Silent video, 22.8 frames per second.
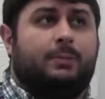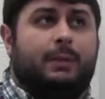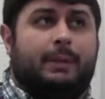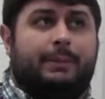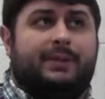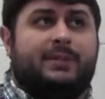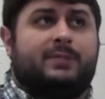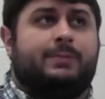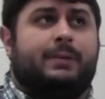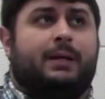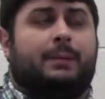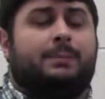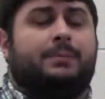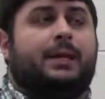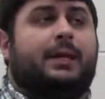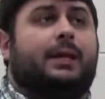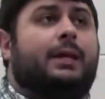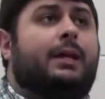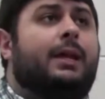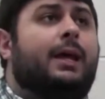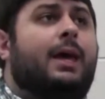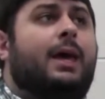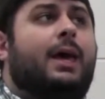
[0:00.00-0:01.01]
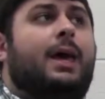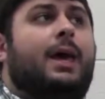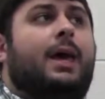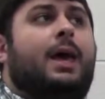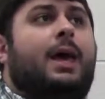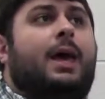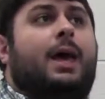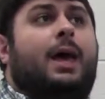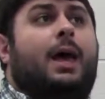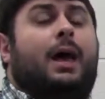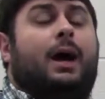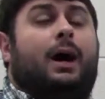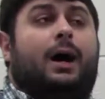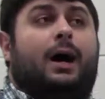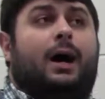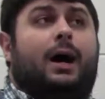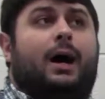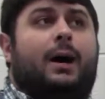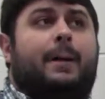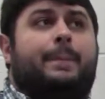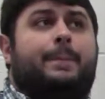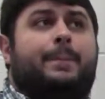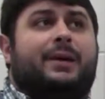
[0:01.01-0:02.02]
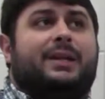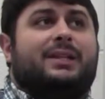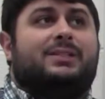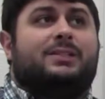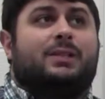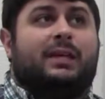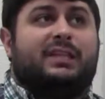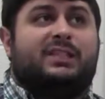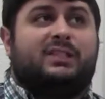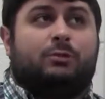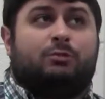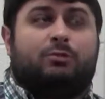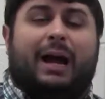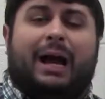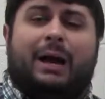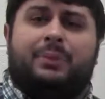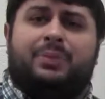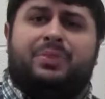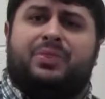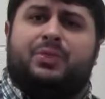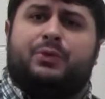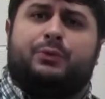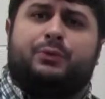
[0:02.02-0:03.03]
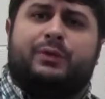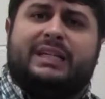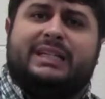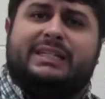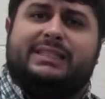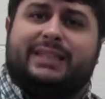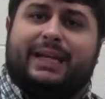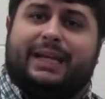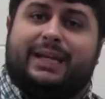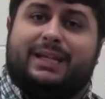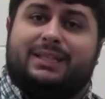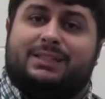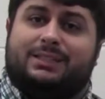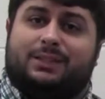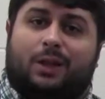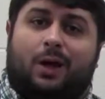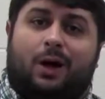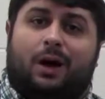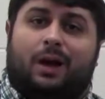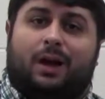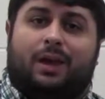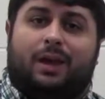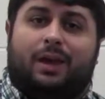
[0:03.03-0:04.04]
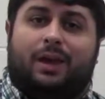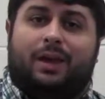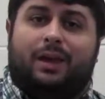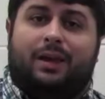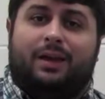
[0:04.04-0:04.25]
Maybe it's been updated, but it's around 3 seconds long.